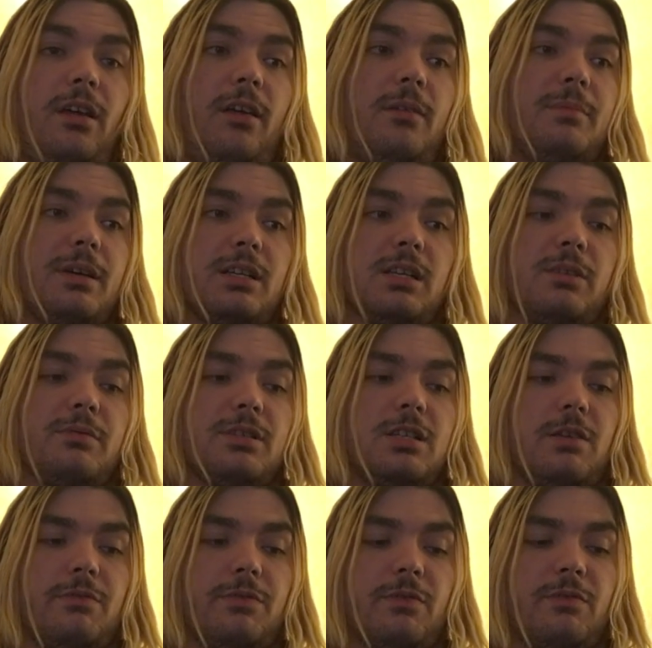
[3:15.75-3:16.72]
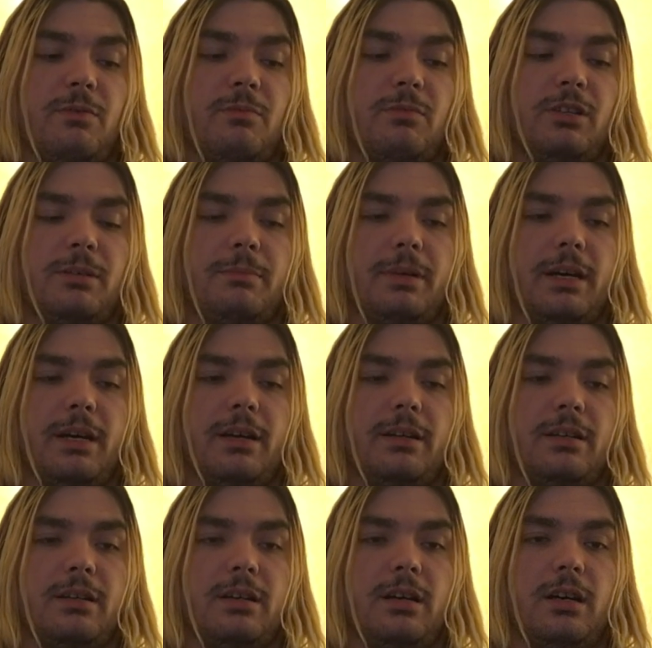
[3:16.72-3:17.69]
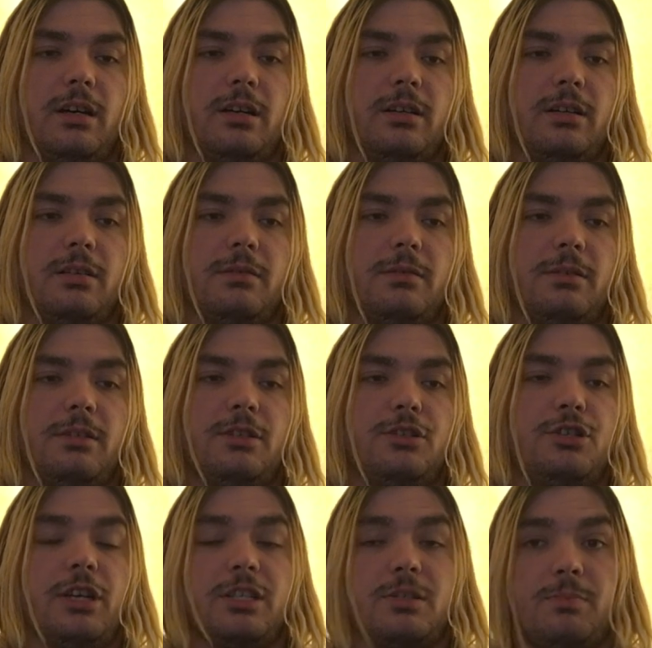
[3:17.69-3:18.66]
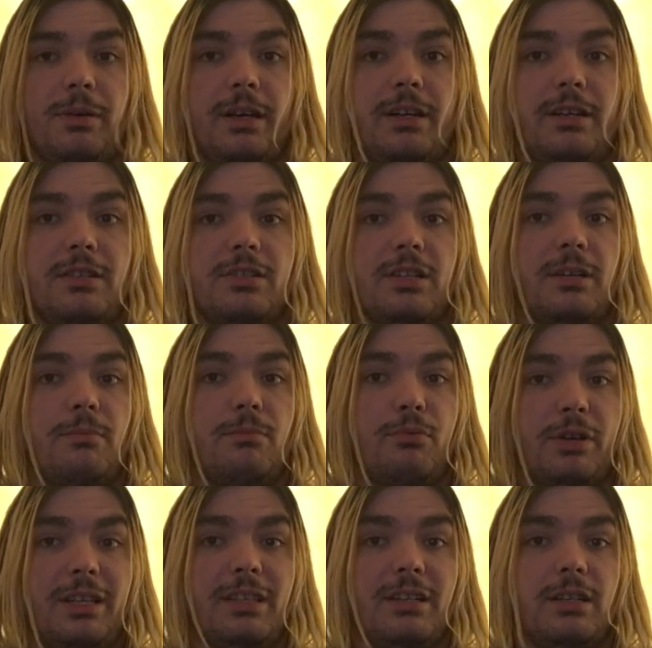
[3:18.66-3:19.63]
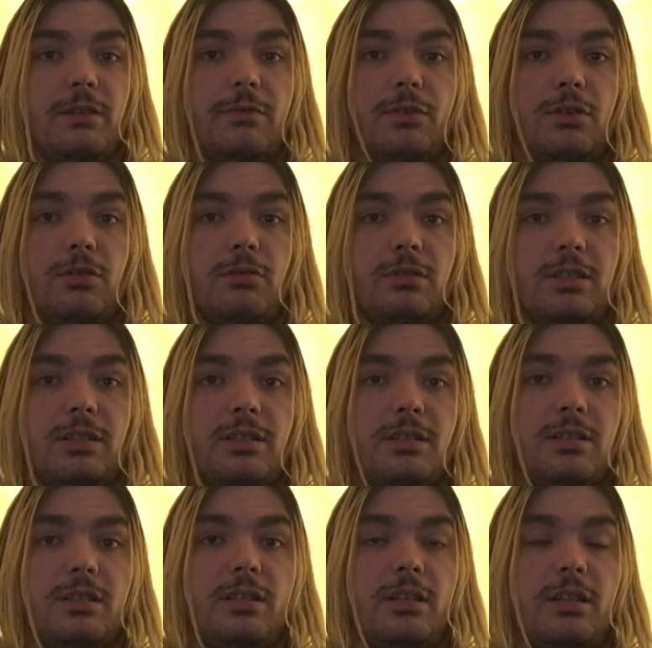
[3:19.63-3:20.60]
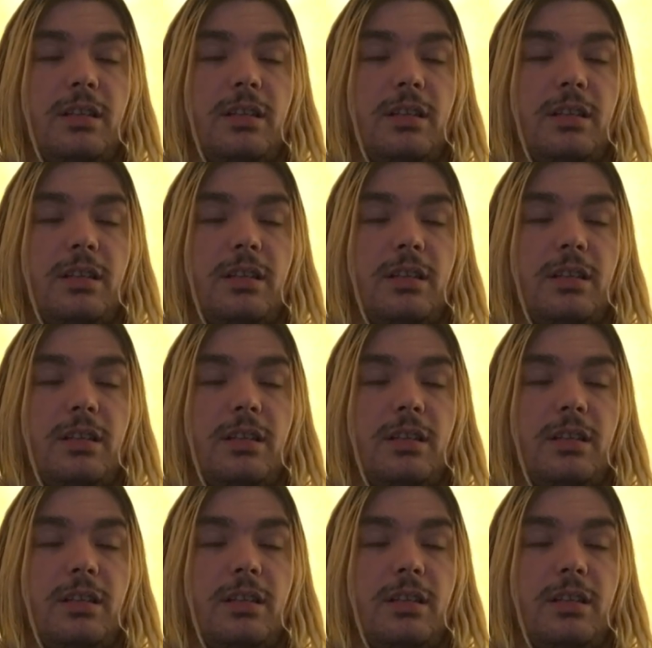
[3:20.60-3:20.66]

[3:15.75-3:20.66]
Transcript: because I was suffering from really bad uh, chest pains and breathing difficulties.